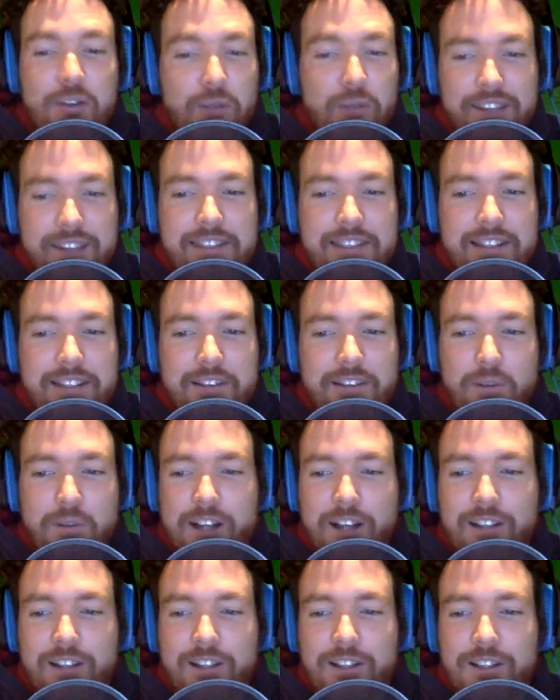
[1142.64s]
think the
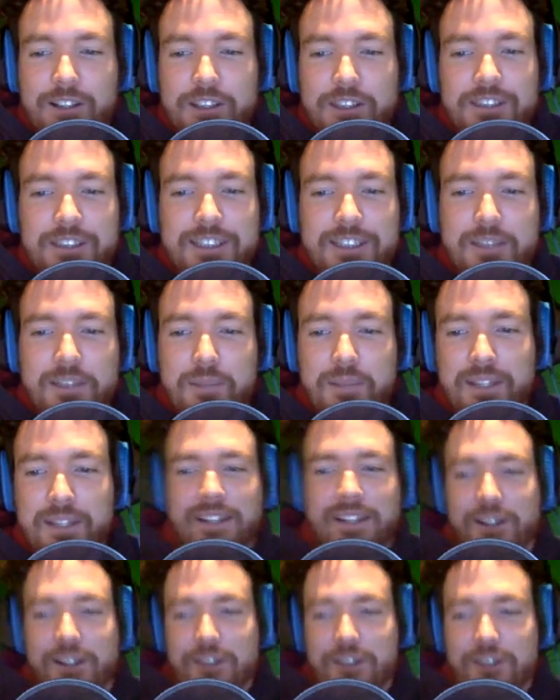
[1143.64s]
rocket launcher is going to be in
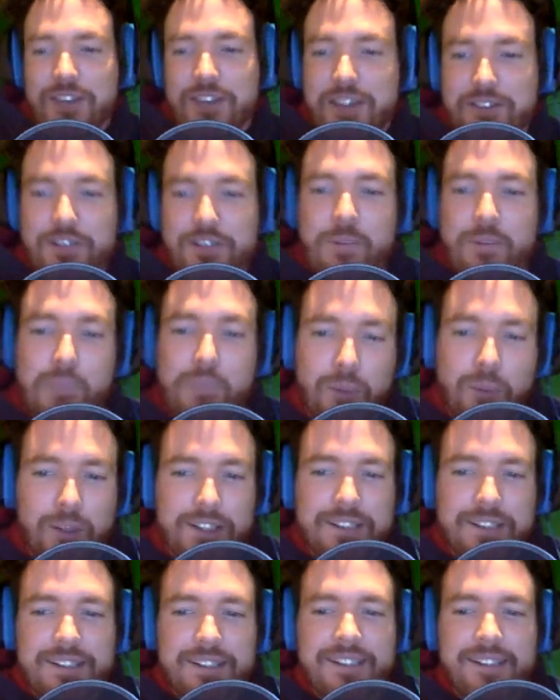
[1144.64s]
there at some point.
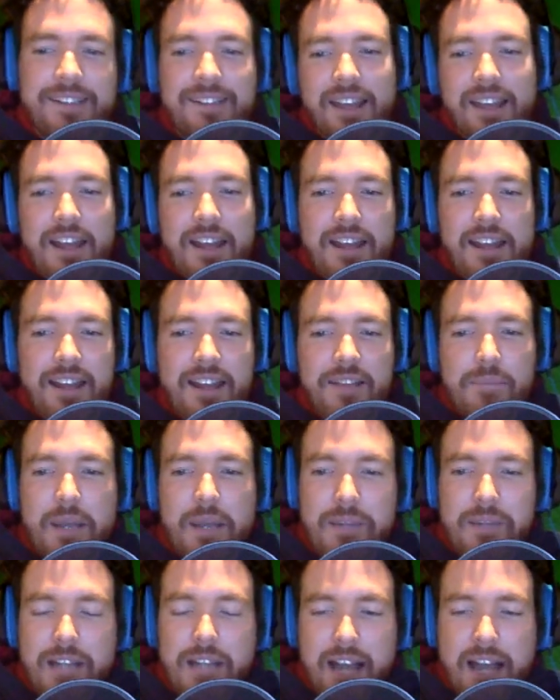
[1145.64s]
Maybe
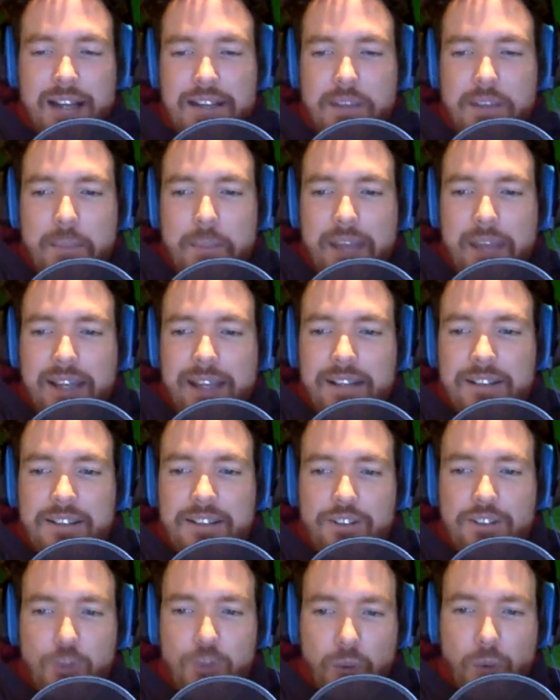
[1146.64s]
not in the main
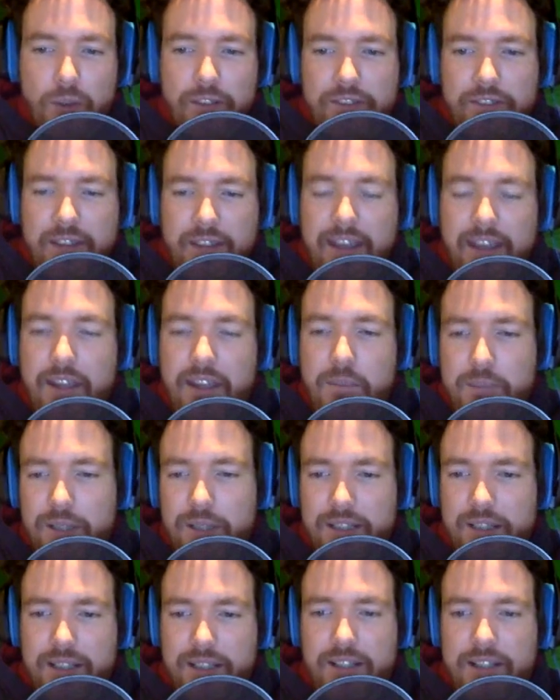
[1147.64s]
story of the game, but
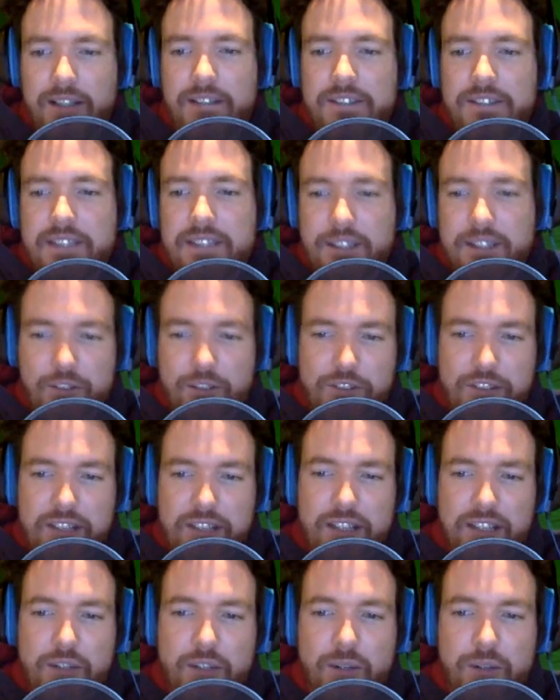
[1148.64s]
in a
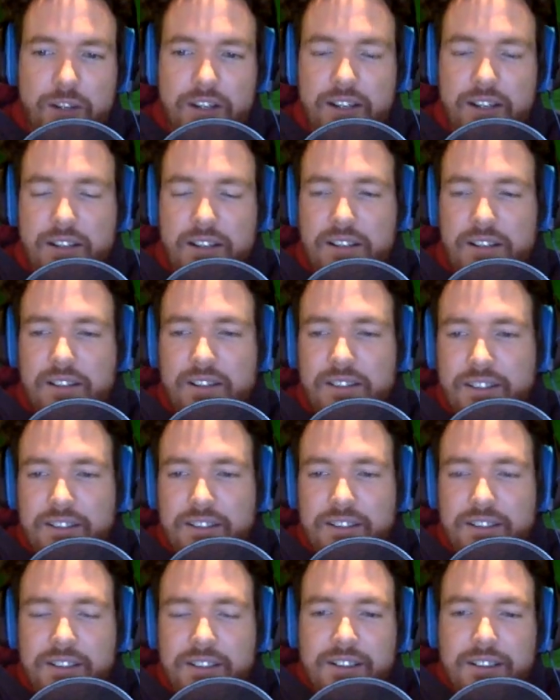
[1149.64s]
DLC or in a
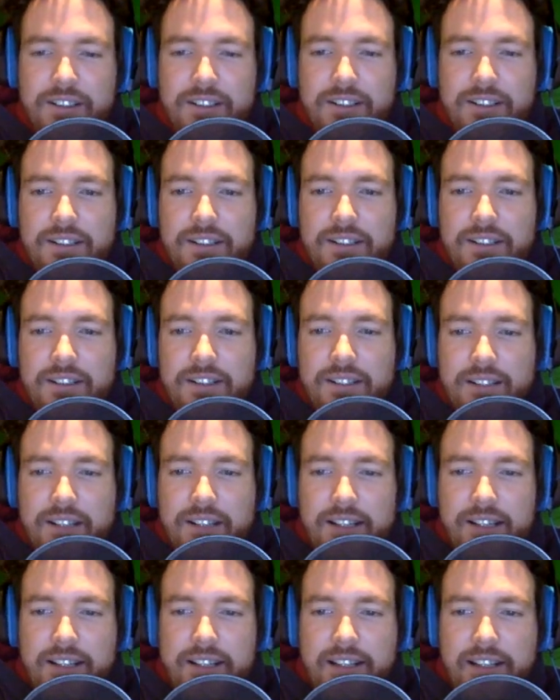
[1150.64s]

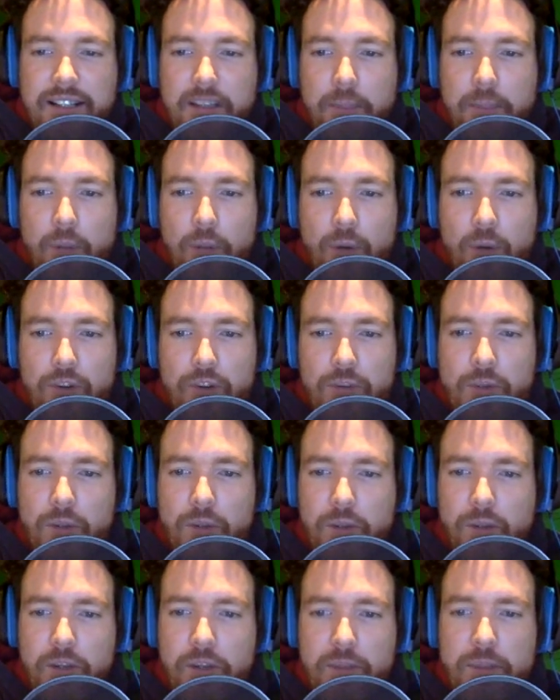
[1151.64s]
like a bonus mode when
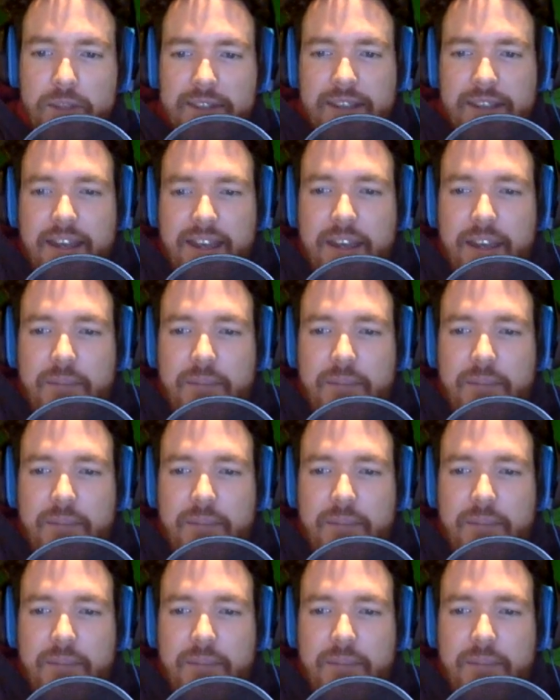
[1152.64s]
you beat the game.